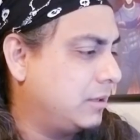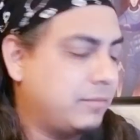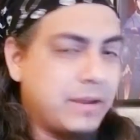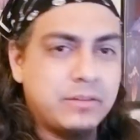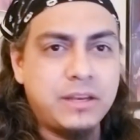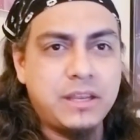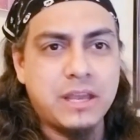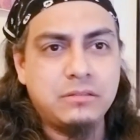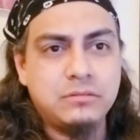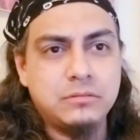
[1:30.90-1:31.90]
found it
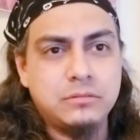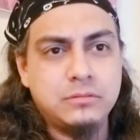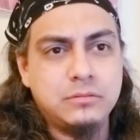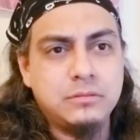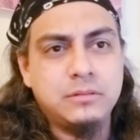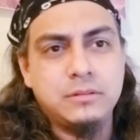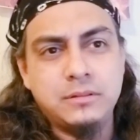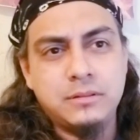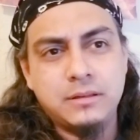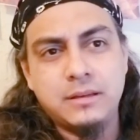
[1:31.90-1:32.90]
again.
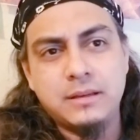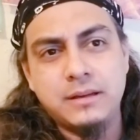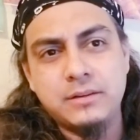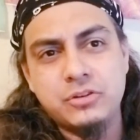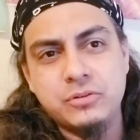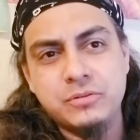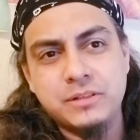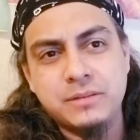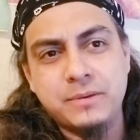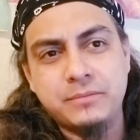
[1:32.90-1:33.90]
Kind of shows
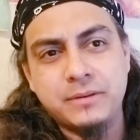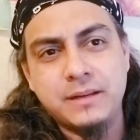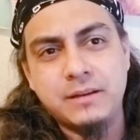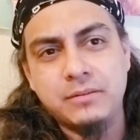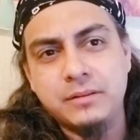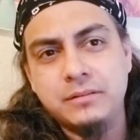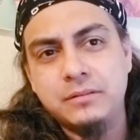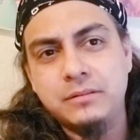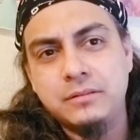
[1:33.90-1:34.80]
up every now and then.